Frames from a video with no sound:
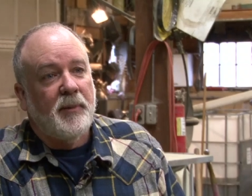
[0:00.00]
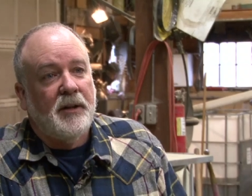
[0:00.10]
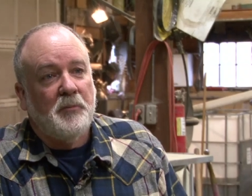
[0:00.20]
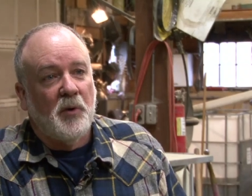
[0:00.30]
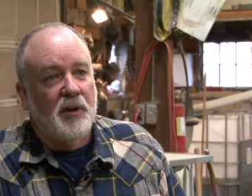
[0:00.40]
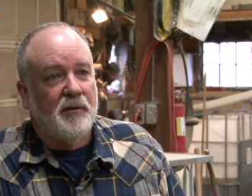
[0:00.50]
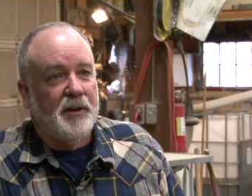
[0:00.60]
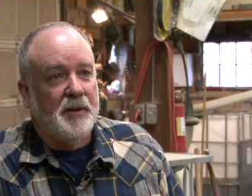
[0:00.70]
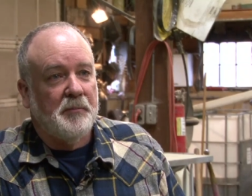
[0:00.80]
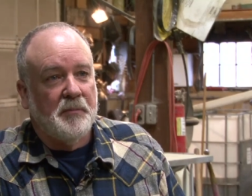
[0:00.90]
I mean, we're living
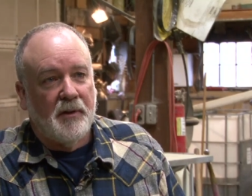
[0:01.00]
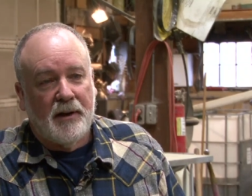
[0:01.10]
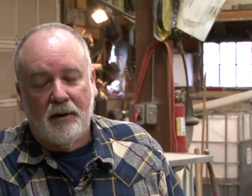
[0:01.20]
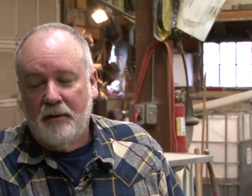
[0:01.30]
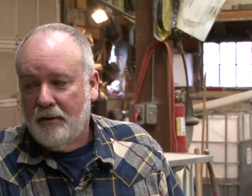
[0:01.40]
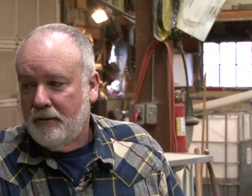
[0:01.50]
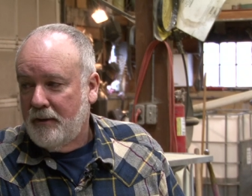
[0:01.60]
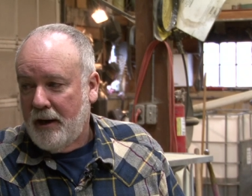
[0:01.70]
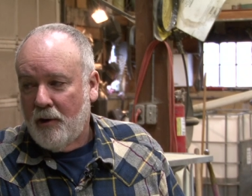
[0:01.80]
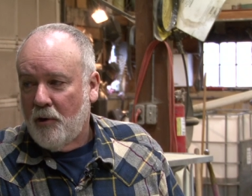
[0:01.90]
in er, an
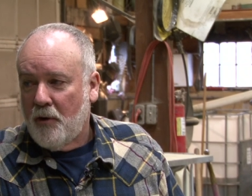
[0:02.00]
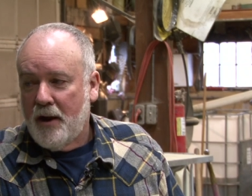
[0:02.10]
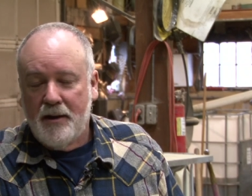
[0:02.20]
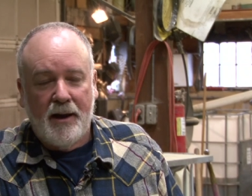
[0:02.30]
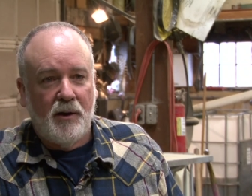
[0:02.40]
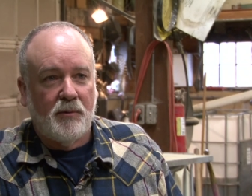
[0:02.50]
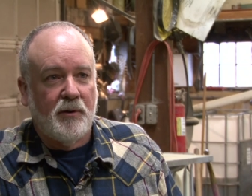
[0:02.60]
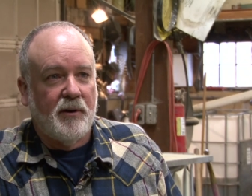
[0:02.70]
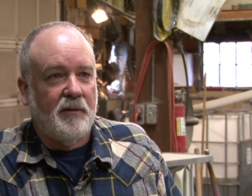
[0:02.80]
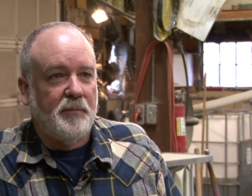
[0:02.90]
era right now
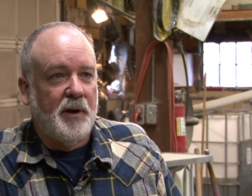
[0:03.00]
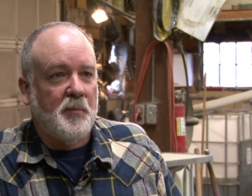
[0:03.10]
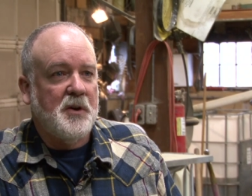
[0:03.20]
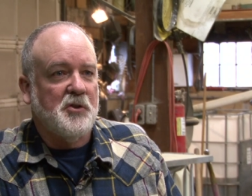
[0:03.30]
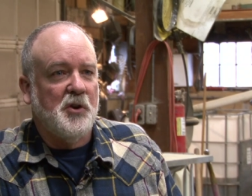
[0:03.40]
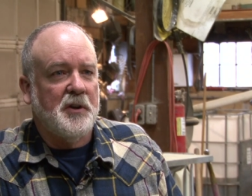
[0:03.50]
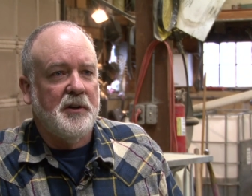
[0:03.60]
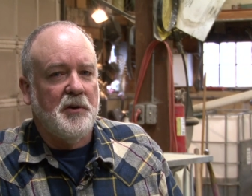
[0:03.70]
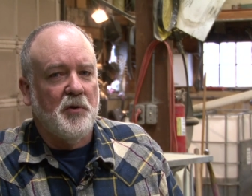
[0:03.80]
where everybody's looking at